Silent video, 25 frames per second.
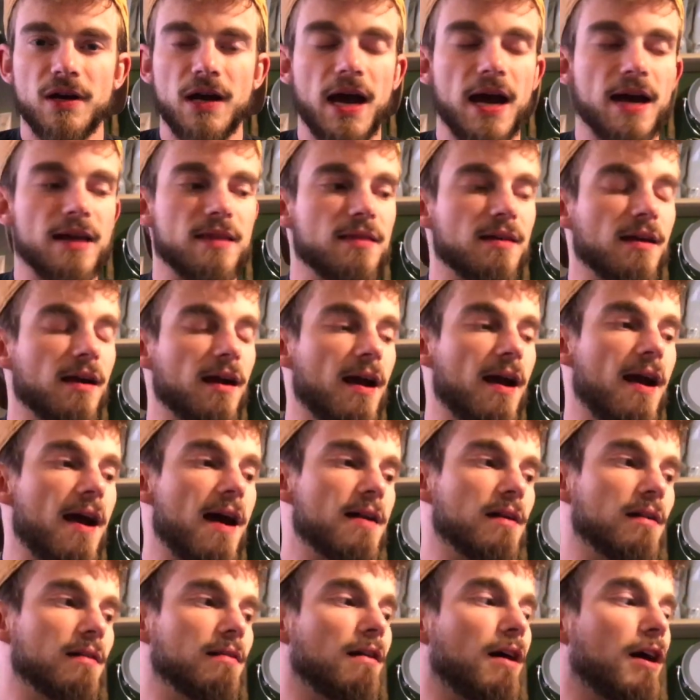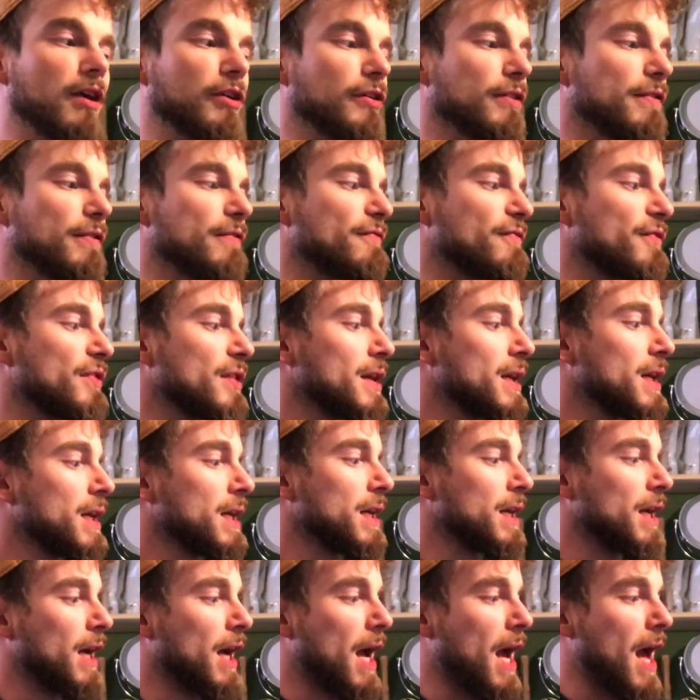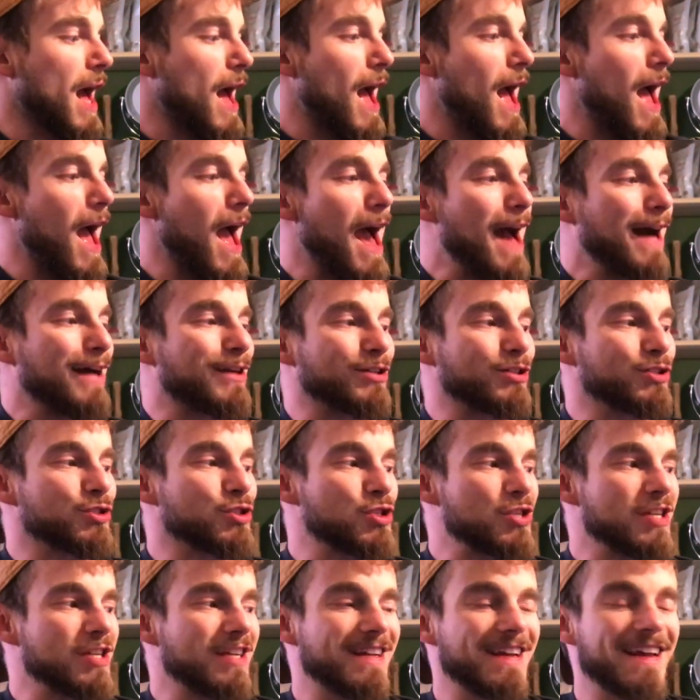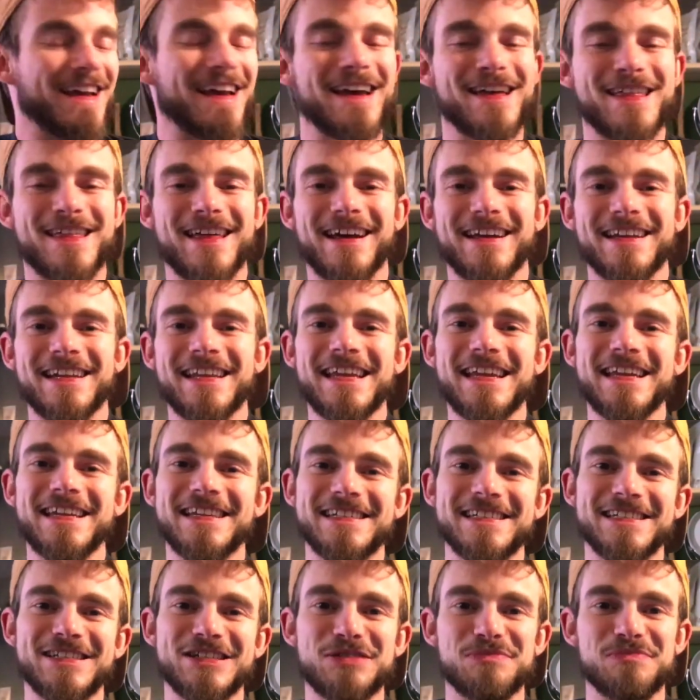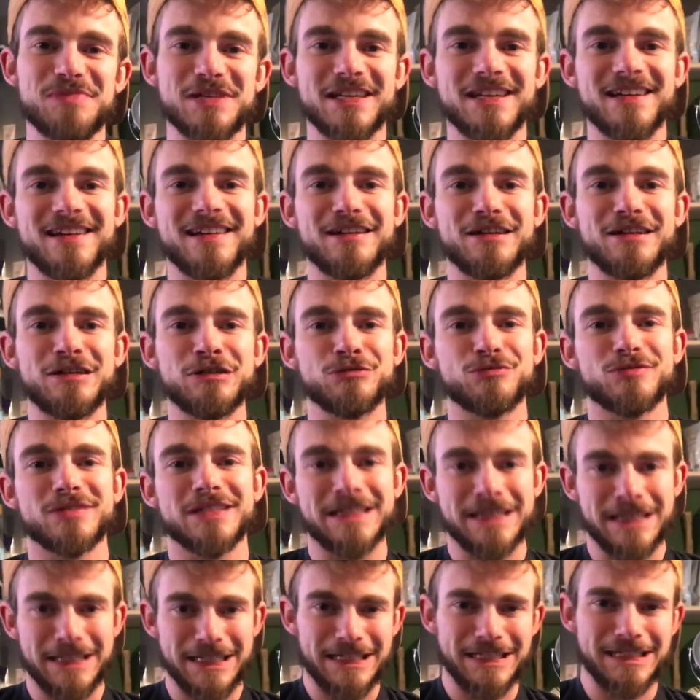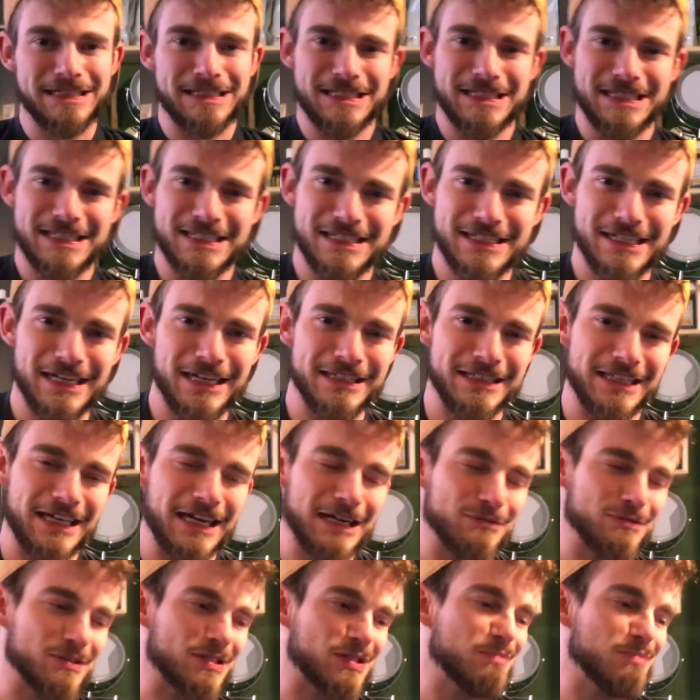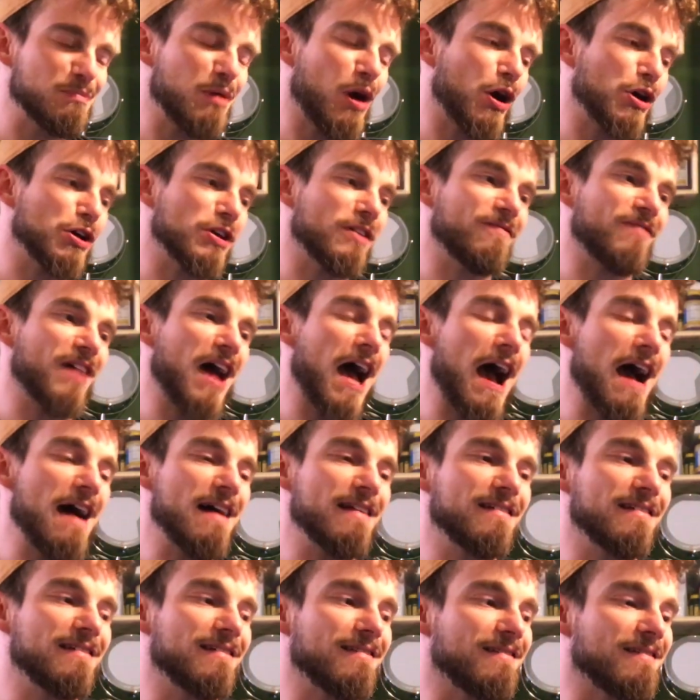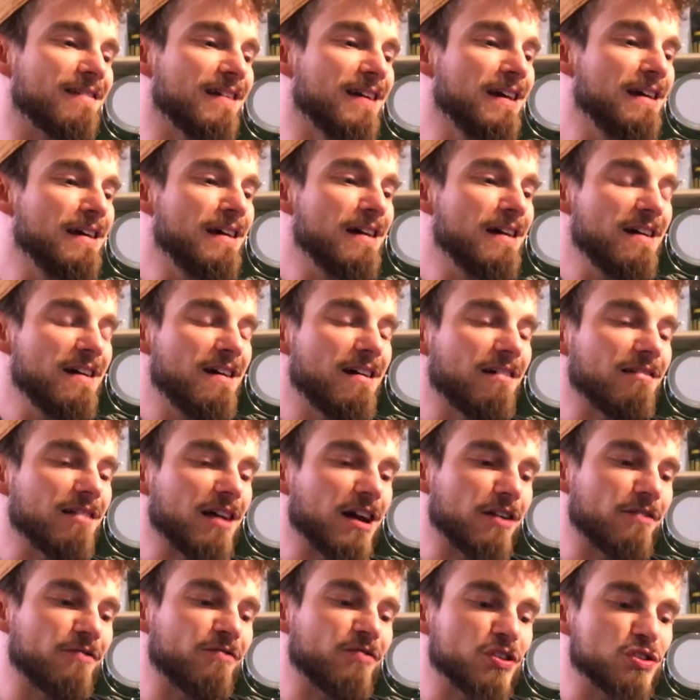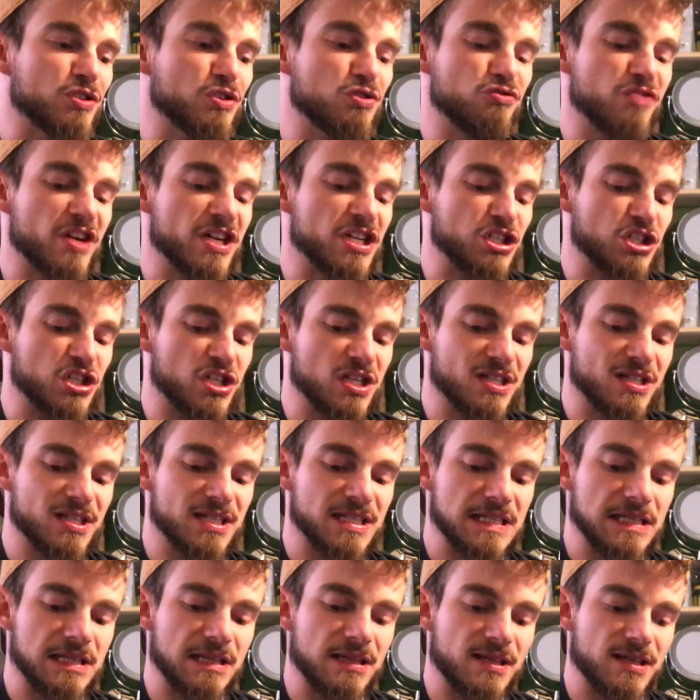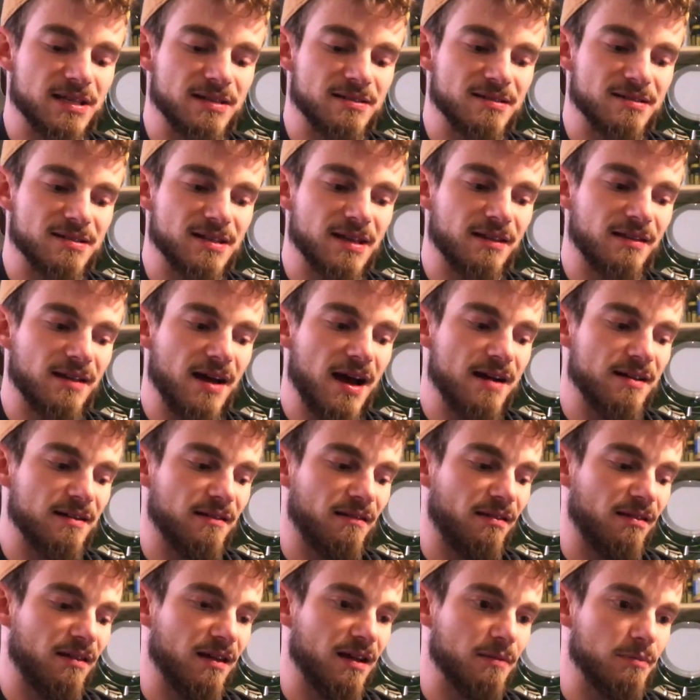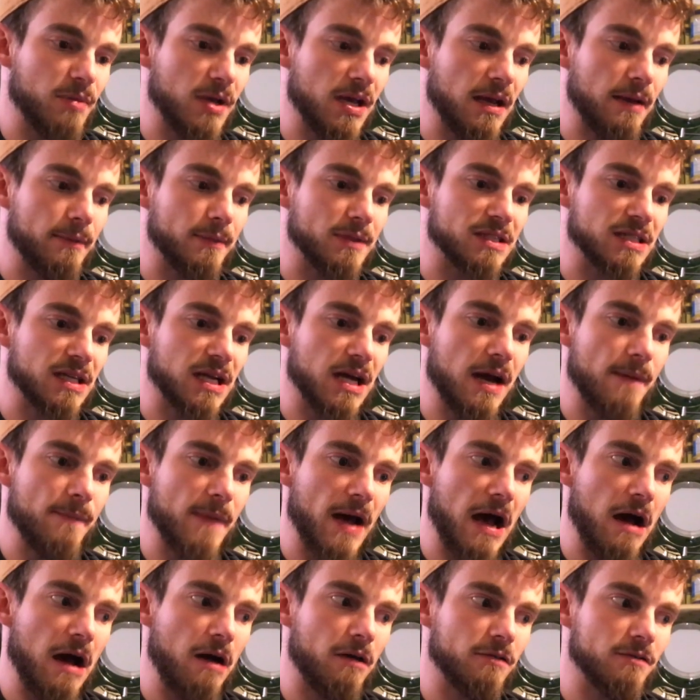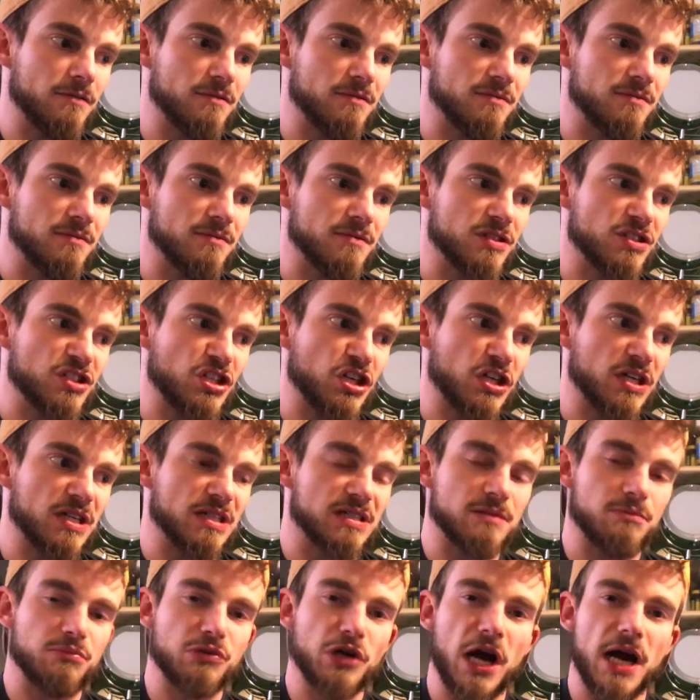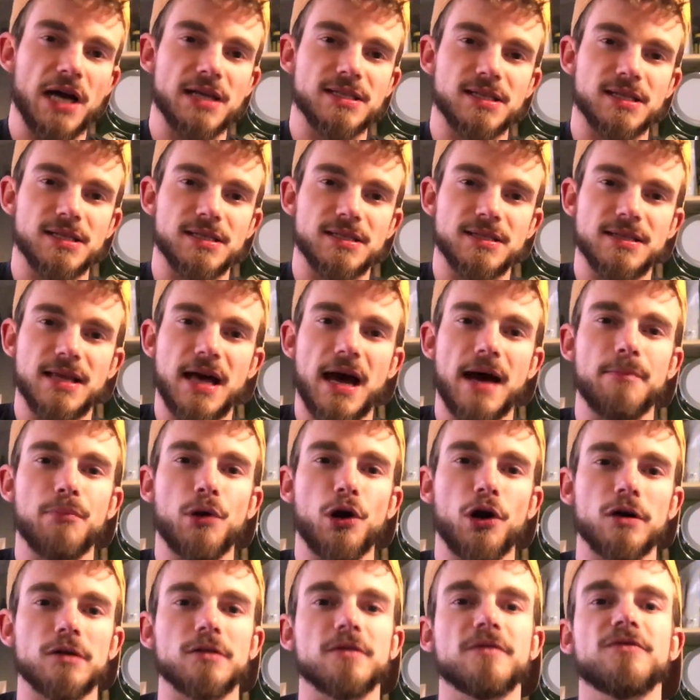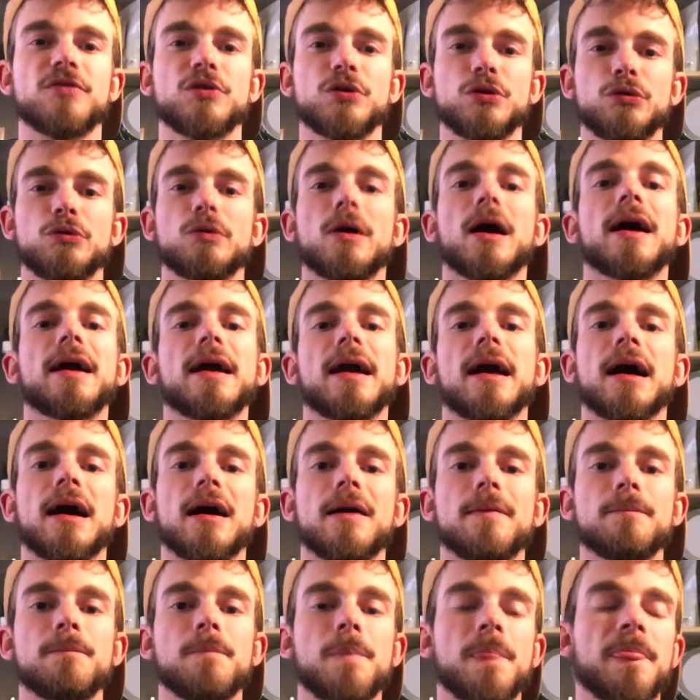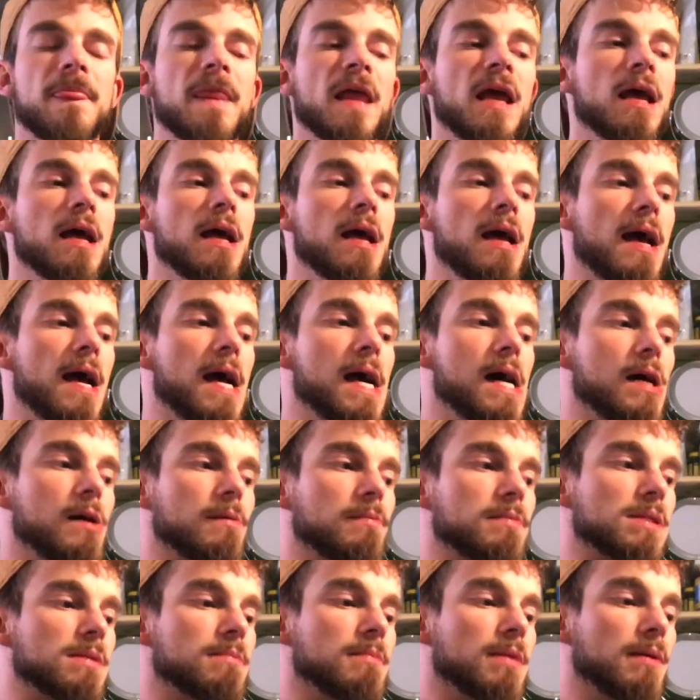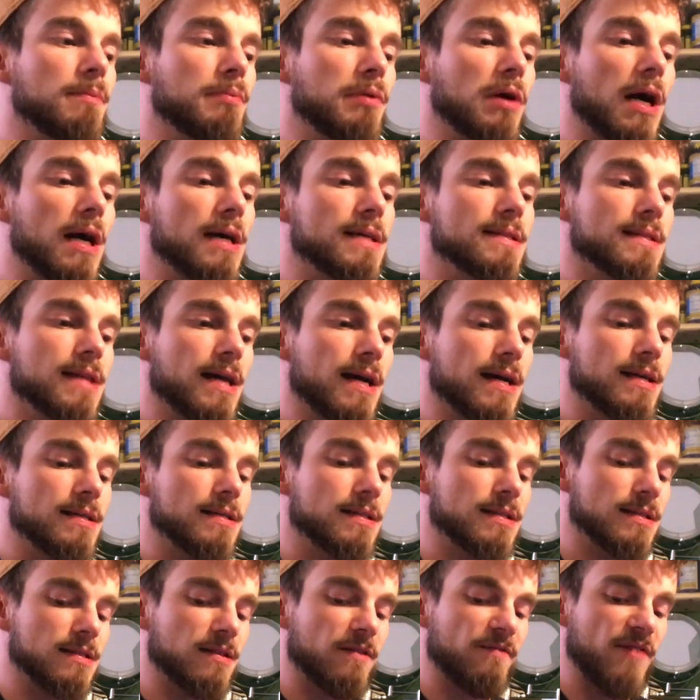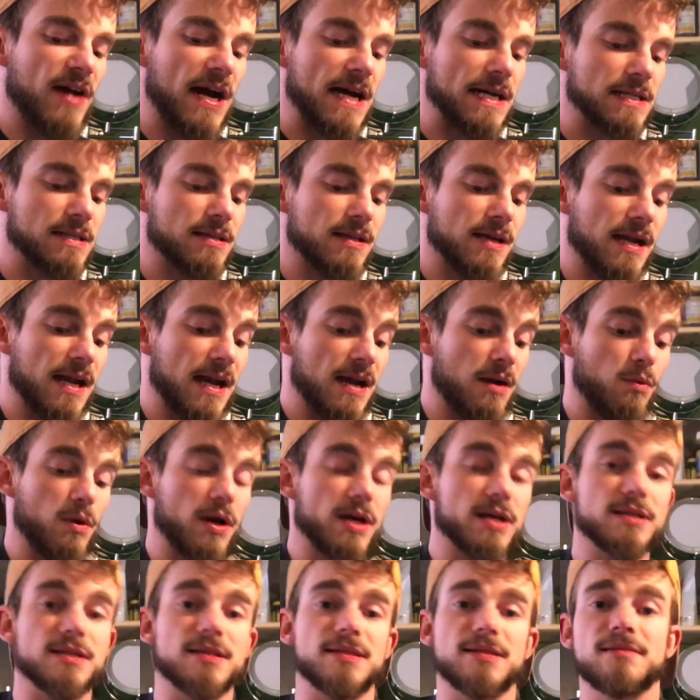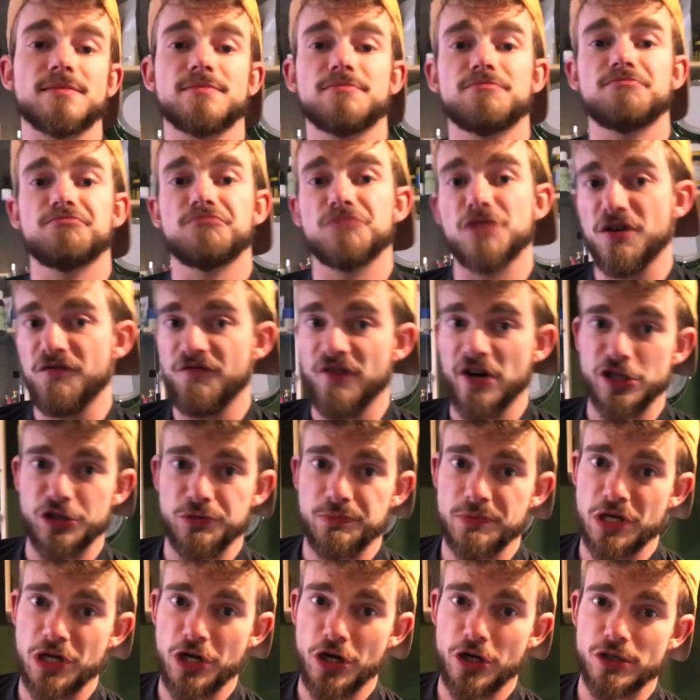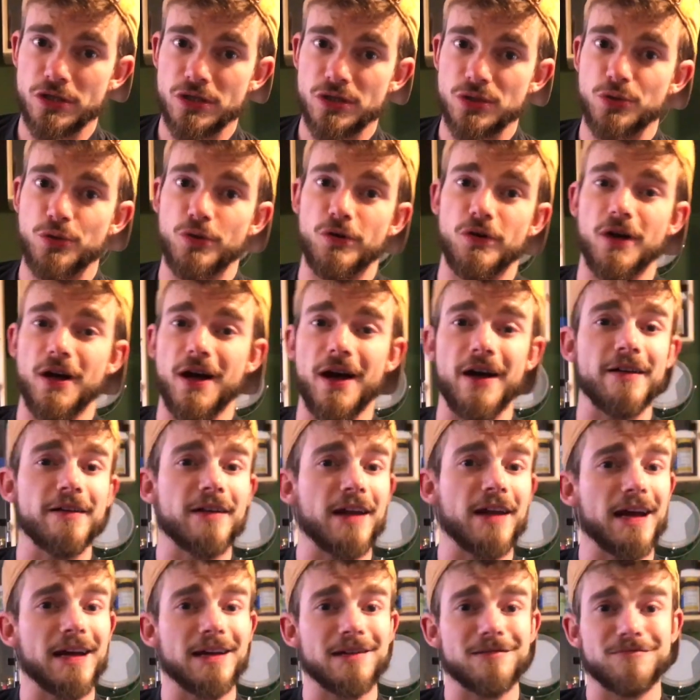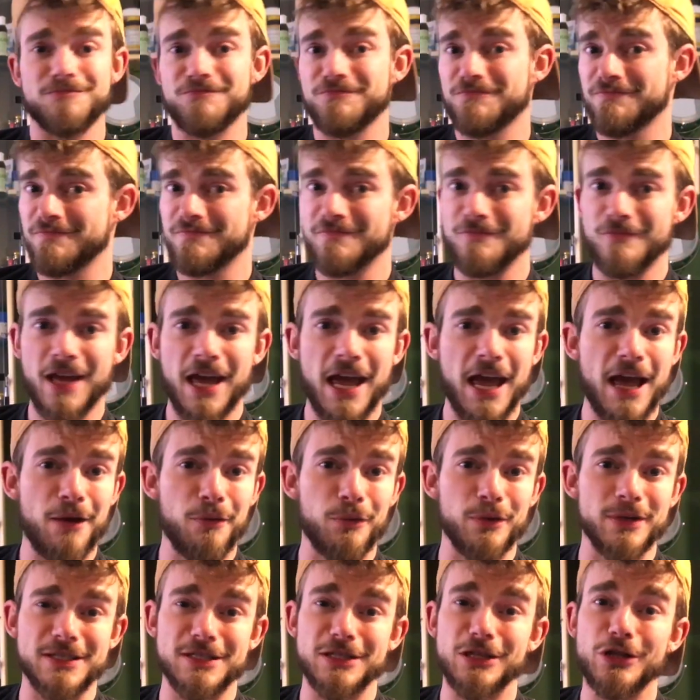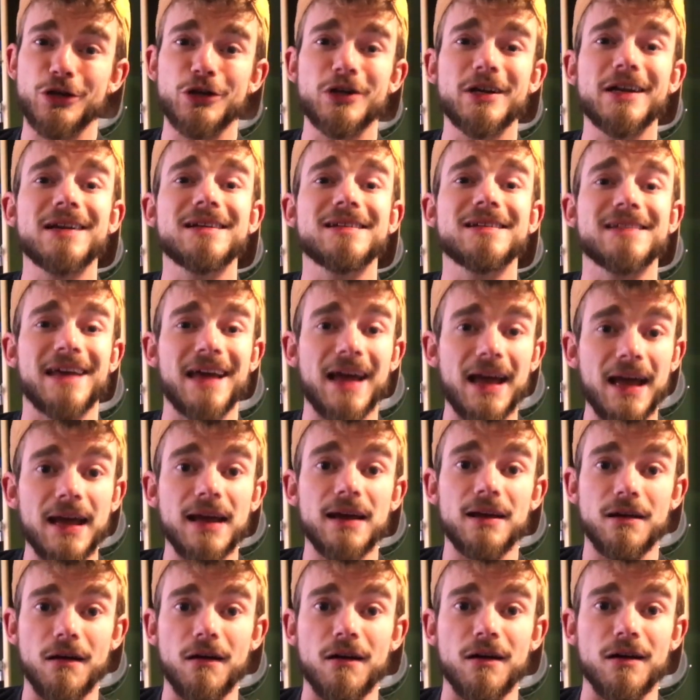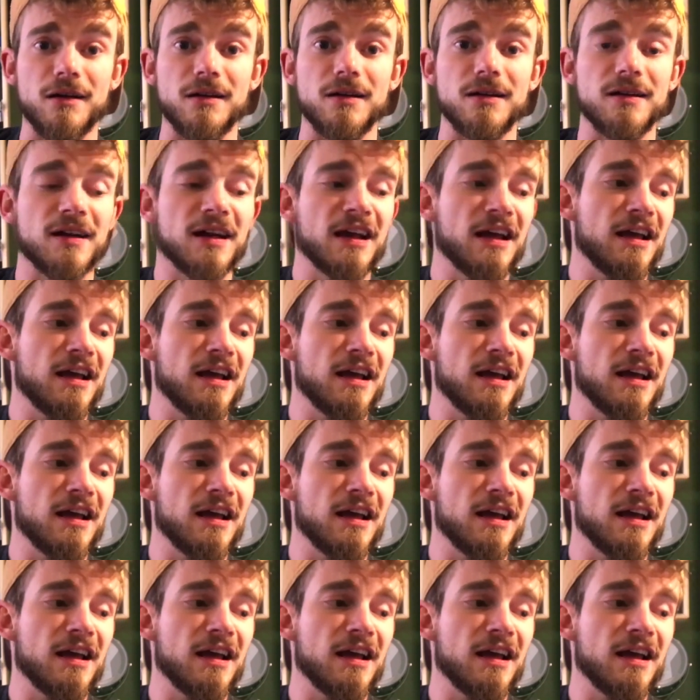I think I had a lot of energy that needed to be released, and that was part of that, and a lot of frustrations and things like that. And I think being able to come out and starting to process that part of who I am helps me process the fact that I was a freshman in art school and I was learning to hate art,